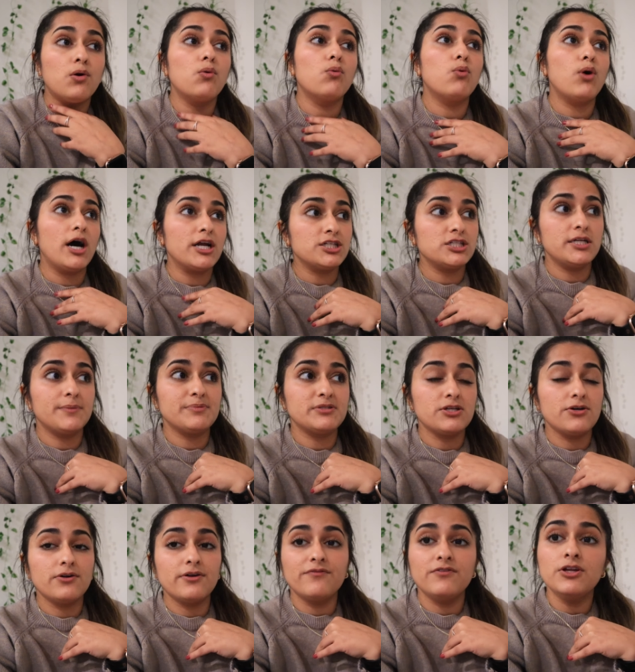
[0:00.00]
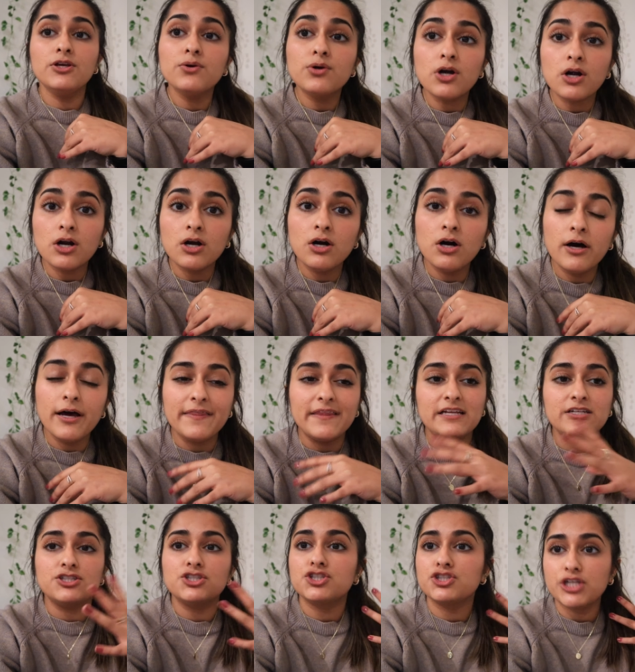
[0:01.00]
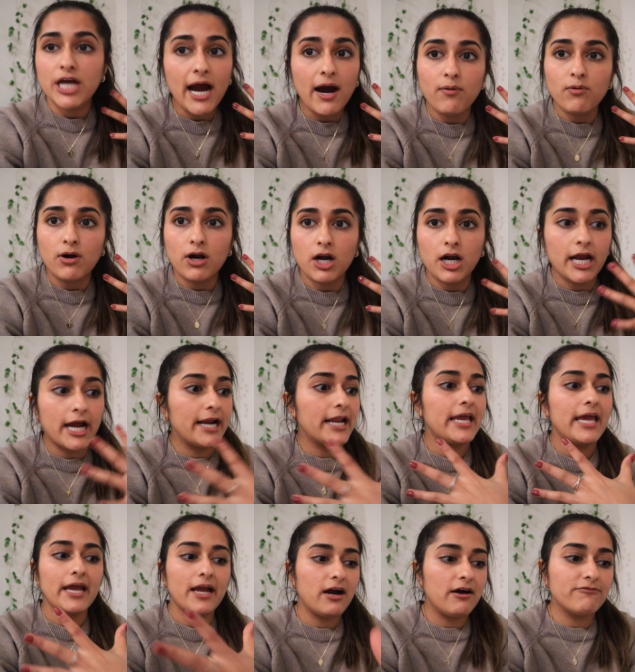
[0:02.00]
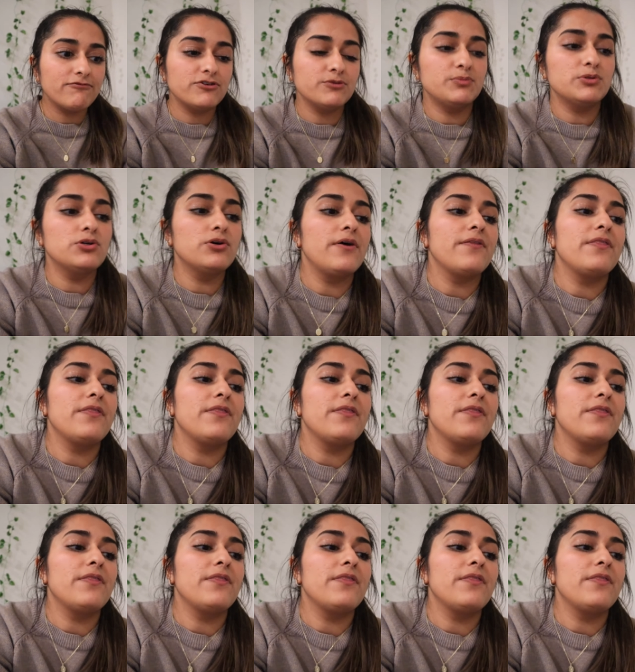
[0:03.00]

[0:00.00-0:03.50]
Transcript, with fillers: watch an episode of New Girl, and then shower, kind of get comfortable,